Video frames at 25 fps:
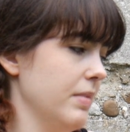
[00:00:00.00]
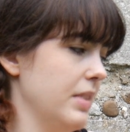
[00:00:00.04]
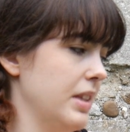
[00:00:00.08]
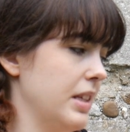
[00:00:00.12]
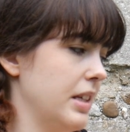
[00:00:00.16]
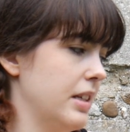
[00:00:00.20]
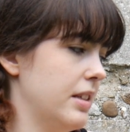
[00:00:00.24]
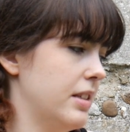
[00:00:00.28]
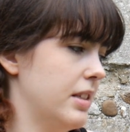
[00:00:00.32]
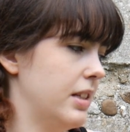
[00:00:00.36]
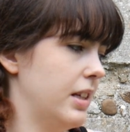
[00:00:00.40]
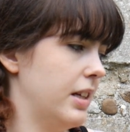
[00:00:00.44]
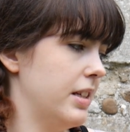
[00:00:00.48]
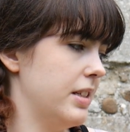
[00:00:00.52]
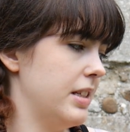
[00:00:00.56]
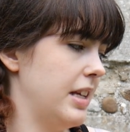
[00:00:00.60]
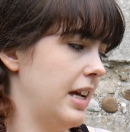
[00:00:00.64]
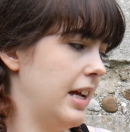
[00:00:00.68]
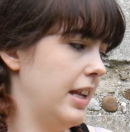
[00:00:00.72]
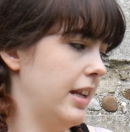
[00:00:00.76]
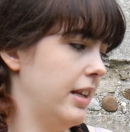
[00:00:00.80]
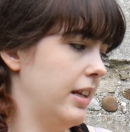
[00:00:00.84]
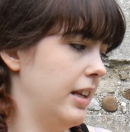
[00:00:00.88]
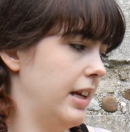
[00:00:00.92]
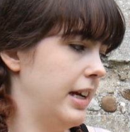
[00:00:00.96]
So that's
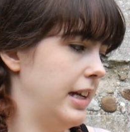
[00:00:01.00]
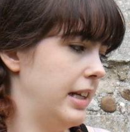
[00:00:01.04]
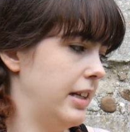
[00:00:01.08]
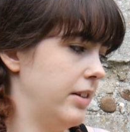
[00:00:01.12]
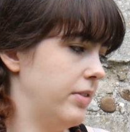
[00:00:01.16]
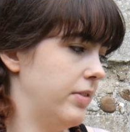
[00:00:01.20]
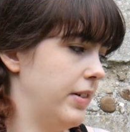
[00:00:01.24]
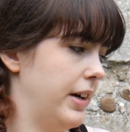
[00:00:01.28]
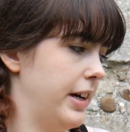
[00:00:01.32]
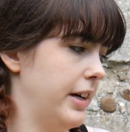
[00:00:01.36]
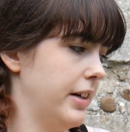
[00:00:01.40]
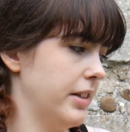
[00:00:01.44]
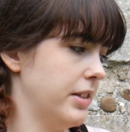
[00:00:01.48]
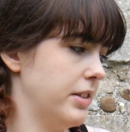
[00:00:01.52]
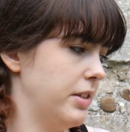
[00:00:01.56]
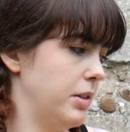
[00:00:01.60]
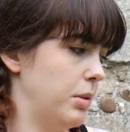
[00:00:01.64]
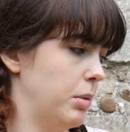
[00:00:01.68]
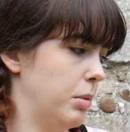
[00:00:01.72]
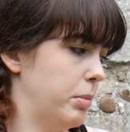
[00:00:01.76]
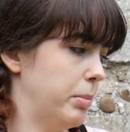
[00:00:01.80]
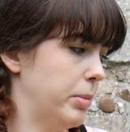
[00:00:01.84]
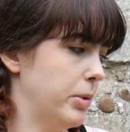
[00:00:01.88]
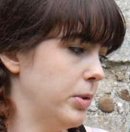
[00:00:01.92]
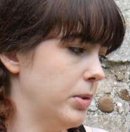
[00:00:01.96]
Ellen Halifax. You were
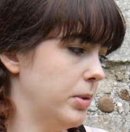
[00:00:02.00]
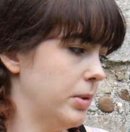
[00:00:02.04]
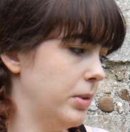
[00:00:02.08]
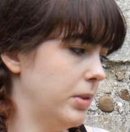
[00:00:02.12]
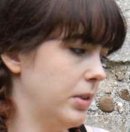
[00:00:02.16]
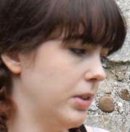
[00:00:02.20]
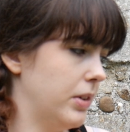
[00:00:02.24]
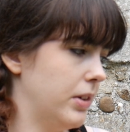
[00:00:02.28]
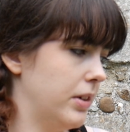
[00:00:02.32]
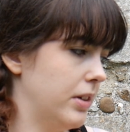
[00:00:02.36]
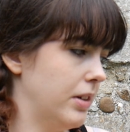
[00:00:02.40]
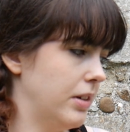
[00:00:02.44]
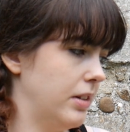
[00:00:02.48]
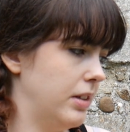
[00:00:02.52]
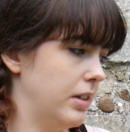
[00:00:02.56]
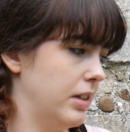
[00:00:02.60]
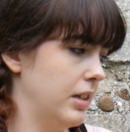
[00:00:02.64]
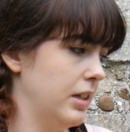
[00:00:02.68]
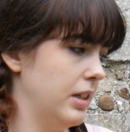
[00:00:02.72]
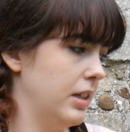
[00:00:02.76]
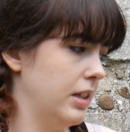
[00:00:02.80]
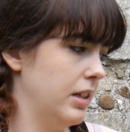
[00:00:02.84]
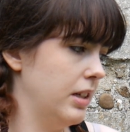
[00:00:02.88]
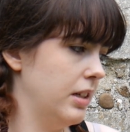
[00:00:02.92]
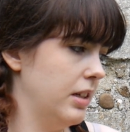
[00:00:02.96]
born on
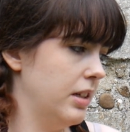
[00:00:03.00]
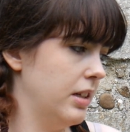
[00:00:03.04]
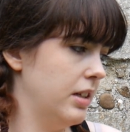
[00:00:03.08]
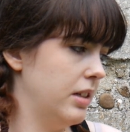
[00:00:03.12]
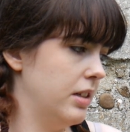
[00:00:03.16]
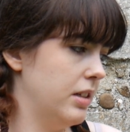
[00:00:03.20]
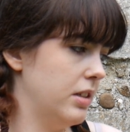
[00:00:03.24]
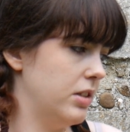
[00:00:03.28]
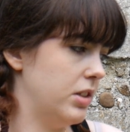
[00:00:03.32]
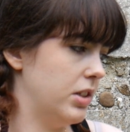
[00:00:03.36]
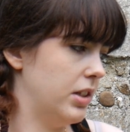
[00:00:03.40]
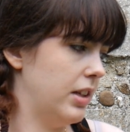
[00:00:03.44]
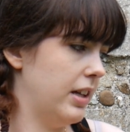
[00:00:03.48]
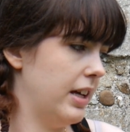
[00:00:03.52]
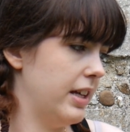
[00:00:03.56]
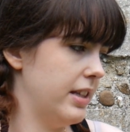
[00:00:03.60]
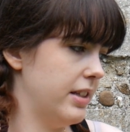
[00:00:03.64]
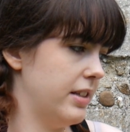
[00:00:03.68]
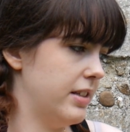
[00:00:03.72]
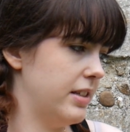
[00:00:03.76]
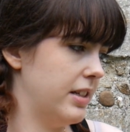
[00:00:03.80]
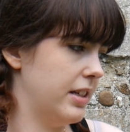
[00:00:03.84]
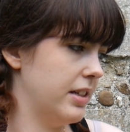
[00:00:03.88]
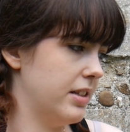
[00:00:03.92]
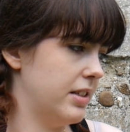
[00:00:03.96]
July the
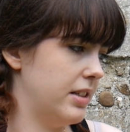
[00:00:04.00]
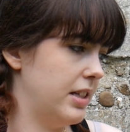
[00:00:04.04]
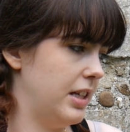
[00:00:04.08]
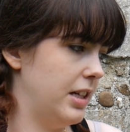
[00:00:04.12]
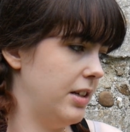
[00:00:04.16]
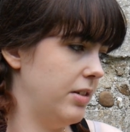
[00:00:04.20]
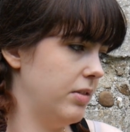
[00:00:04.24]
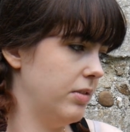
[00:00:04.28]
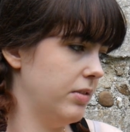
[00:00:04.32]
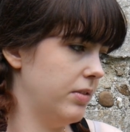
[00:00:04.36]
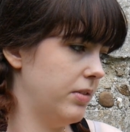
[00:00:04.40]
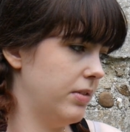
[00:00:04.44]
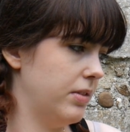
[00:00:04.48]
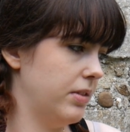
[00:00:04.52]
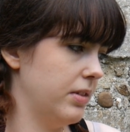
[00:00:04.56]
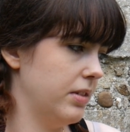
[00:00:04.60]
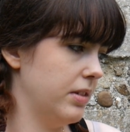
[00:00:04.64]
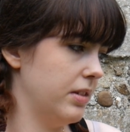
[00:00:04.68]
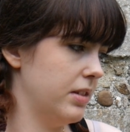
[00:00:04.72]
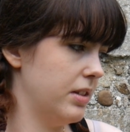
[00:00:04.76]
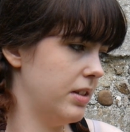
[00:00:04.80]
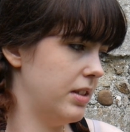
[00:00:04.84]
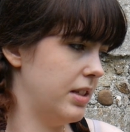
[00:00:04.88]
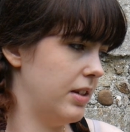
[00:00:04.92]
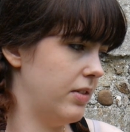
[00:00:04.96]
16th,
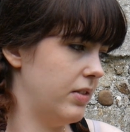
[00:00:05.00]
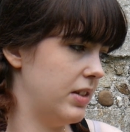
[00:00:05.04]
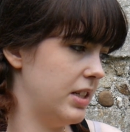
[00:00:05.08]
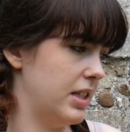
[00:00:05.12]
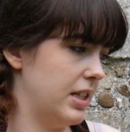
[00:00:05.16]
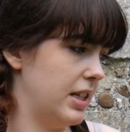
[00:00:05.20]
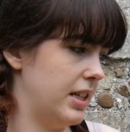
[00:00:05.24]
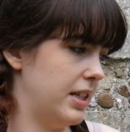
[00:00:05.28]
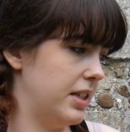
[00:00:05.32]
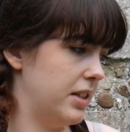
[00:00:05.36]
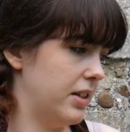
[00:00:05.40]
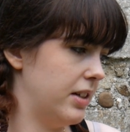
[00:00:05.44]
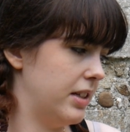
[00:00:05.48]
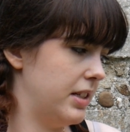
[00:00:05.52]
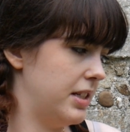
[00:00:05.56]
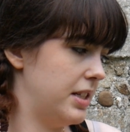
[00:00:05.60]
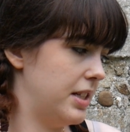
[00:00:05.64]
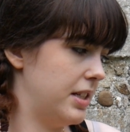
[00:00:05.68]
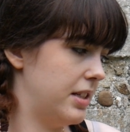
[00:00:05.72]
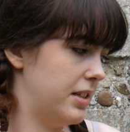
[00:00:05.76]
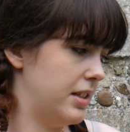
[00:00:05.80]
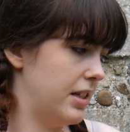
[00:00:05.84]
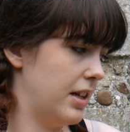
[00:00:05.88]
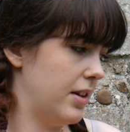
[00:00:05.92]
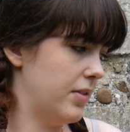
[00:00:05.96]

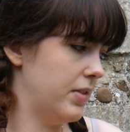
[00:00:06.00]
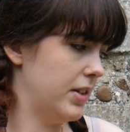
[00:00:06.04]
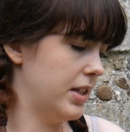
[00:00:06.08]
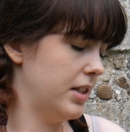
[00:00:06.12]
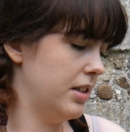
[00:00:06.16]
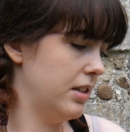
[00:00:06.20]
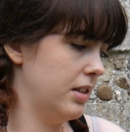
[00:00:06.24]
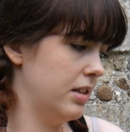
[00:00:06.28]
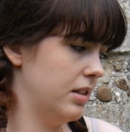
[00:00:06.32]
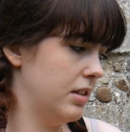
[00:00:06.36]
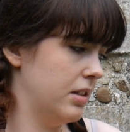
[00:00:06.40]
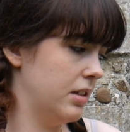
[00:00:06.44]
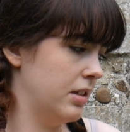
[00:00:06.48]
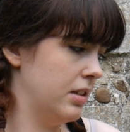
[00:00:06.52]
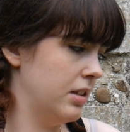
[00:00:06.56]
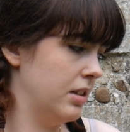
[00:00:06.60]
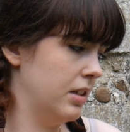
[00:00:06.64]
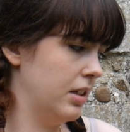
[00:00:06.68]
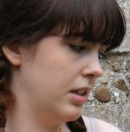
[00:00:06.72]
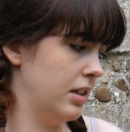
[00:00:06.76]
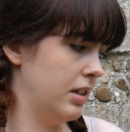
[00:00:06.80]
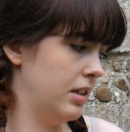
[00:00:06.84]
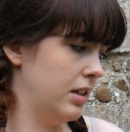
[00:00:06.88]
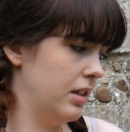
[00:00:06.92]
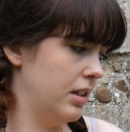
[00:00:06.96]
1797.
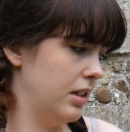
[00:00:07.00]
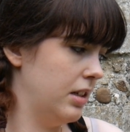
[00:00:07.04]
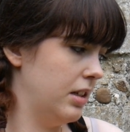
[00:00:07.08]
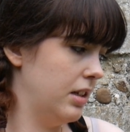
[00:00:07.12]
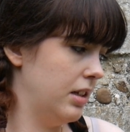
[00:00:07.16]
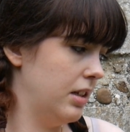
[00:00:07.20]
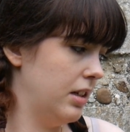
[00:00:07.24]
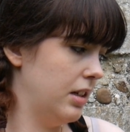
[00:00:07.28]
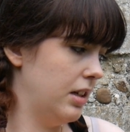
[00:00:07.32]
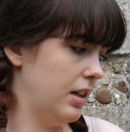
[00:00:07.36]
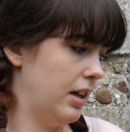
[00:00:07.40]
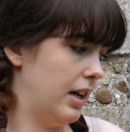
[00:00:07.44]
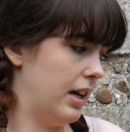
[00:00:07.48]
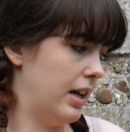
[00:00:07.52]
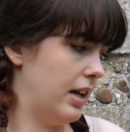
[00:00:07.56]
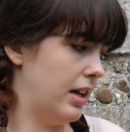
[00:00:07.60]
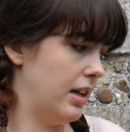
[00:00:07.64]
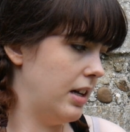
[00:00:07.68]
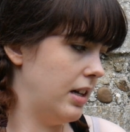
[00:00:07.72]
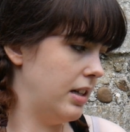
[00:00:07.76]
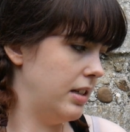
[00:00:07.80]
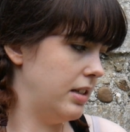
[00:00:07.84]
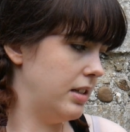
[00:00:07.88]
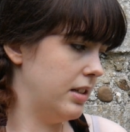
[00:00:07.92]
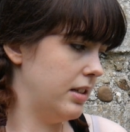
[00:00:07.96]

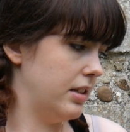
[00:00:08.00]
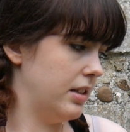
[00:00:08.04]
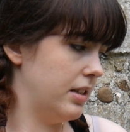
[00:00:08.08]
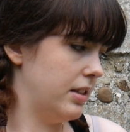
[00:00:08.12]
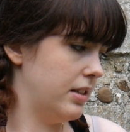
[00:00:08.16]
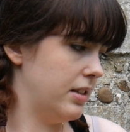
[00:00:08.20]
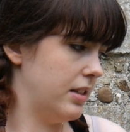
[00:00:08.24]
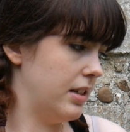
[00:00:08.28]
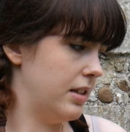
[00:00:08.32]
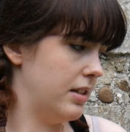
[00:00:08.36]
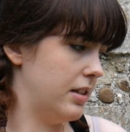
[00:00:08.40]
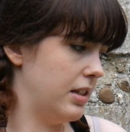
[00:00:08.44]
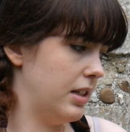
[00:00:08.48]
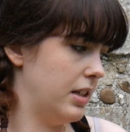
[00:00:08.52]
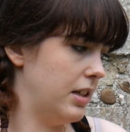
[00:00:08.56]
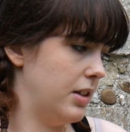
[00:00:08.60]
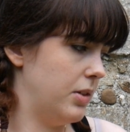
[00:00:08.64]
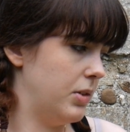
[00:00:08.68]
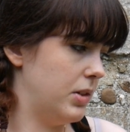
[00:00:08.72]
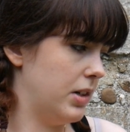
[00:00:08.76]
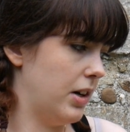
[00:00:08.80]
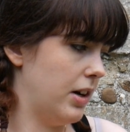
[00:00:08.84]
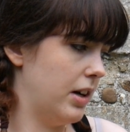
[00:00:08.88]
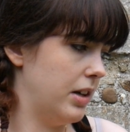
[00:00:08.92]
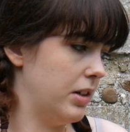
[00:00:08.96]
And it says that you
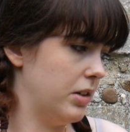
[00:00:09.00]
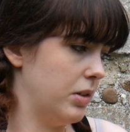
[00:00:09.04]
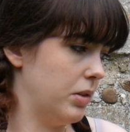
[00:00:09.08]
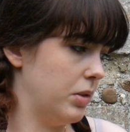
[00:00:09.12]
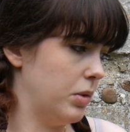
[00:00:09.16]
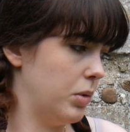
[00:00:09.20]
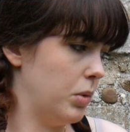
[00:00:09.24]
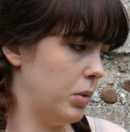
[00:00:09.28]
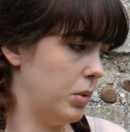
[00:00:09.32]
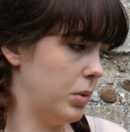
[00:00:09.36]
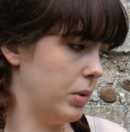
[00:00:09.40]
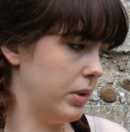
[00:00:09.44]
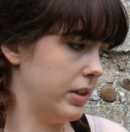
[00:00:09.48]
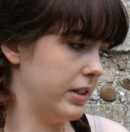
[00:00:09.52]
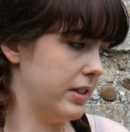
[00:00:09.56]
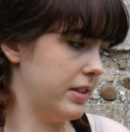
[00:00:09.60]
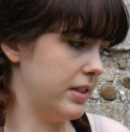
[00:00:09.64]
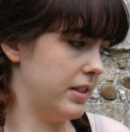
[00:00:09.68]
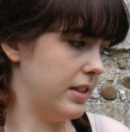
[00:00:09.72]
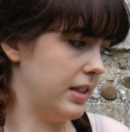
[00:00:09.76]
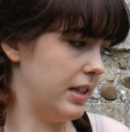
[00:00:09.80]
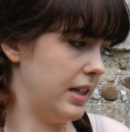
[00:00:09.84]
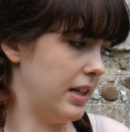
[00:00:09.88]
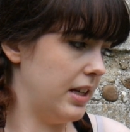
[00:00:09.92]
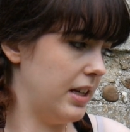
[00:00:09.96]
died on August
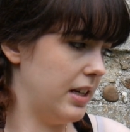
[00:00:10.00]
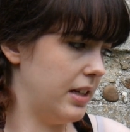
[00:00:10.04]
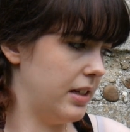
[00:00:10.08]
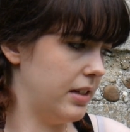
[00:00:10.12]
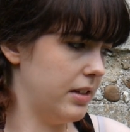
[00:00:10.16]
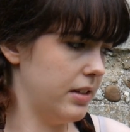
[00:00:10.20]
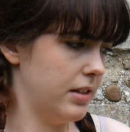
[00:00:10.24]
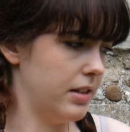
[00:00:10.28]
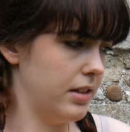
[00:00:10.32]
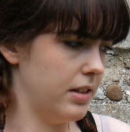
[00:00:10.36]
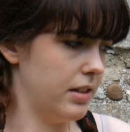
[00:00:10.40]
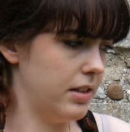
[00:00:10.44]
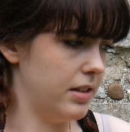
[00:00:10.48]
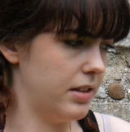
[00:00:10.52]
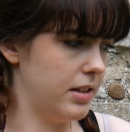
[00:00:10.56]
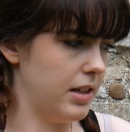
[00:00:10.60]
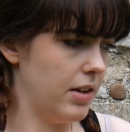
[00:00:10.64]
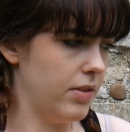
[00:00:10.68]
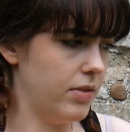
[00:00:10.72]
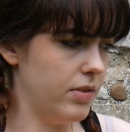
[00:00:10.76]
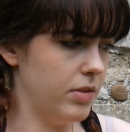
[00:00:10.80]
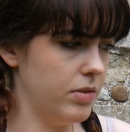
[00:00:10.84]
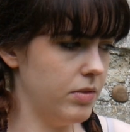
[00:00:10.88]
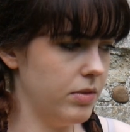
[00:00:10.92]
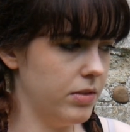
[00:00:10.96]
the
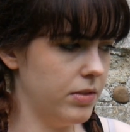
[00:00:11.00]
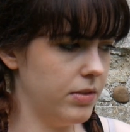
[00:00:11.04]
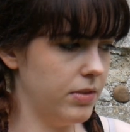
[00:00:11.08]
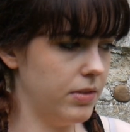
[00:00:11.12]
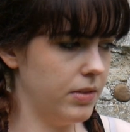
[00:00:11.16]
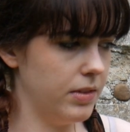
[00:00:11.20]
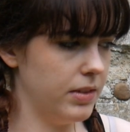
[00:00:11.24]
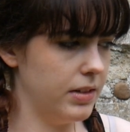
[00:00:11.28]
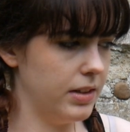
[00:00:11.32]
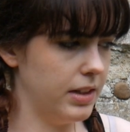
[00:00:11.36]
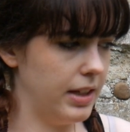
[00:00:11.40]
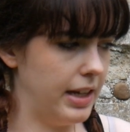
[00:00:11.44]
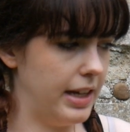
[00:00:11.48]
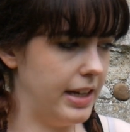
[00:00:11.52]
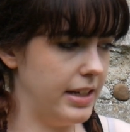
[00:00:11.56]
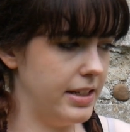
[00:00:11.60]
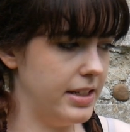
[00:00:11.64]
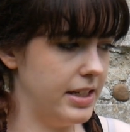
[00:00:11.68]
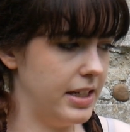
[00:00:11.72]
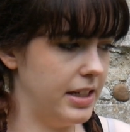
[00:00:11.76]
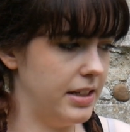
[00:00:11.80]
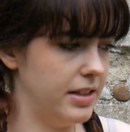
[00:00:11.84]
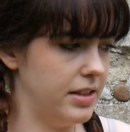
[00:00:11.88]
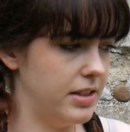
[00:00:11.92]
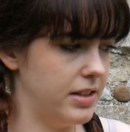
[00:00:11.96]
7th,
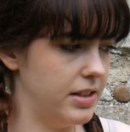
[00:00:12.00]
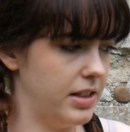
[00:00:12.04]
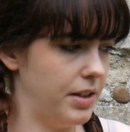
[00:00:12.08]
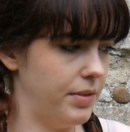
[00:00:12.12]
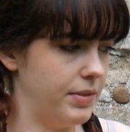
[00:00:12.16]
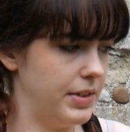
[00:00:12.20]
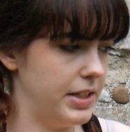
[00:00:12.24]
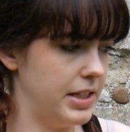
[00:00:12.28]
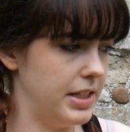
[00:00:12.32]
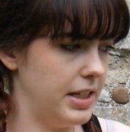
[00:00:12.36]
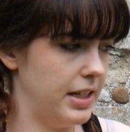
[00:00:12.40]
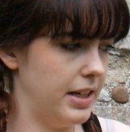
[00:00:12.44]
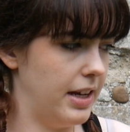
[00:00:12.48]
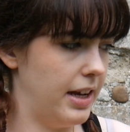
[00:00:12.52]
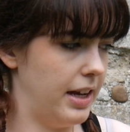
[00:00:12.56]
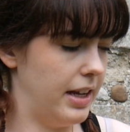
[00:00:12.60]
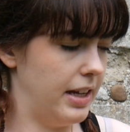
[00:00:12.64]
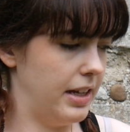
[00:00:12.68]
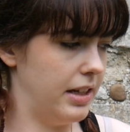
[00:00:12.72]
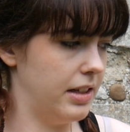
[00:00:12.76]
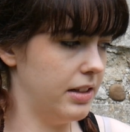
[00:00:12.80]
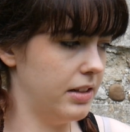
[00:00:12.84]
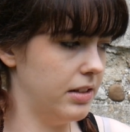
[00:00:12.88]
1878.